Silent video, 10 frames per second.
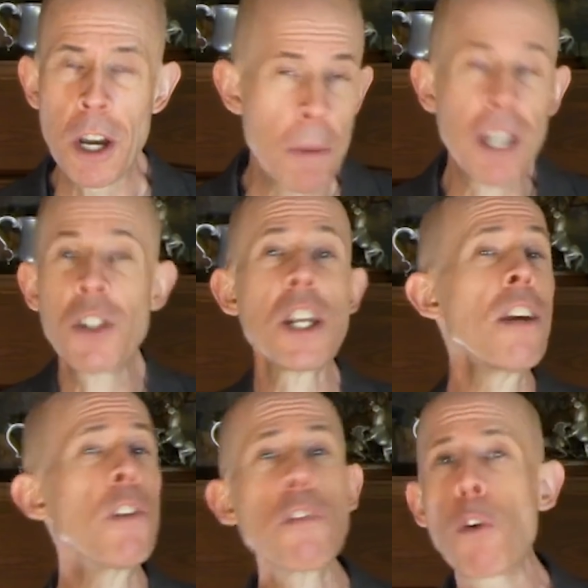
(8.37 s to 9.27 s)
because
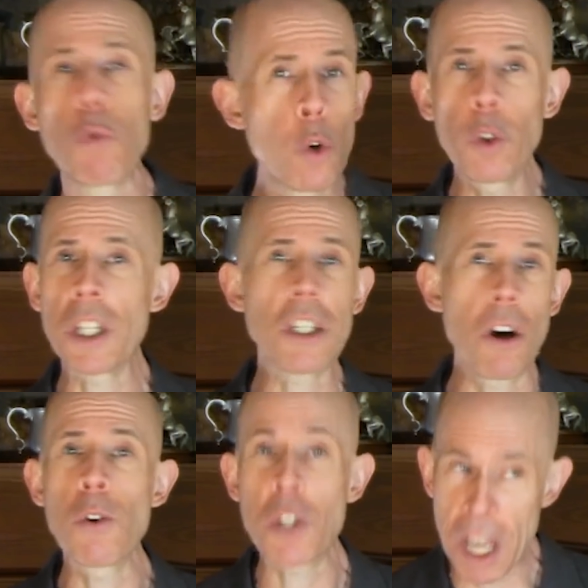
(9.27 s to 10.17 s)
even if a ruling
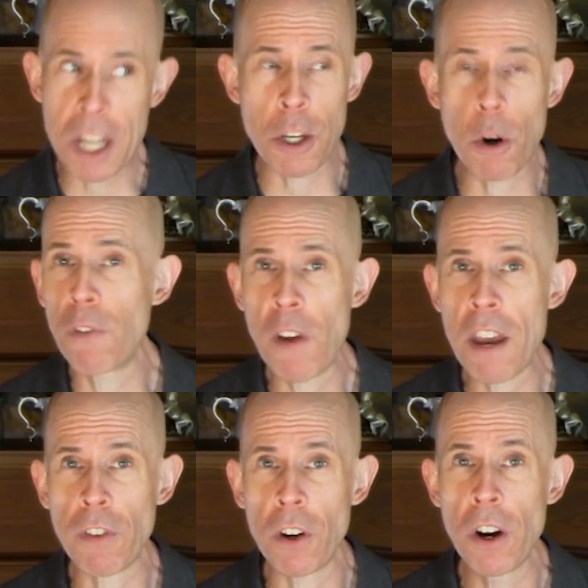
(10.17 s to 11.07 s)
goes in your
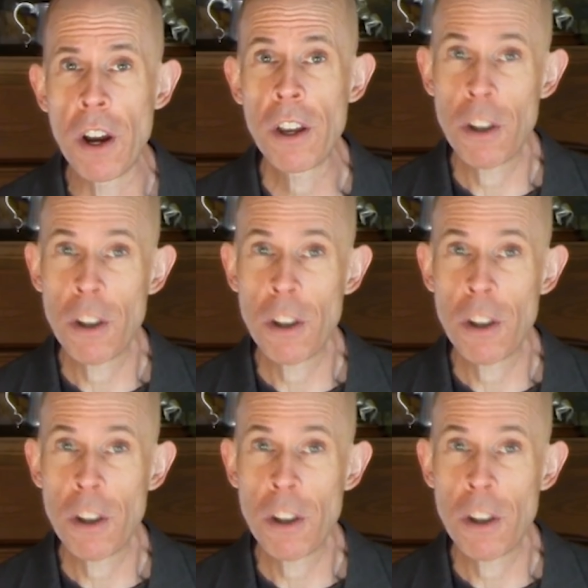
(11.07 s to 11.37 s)
favor,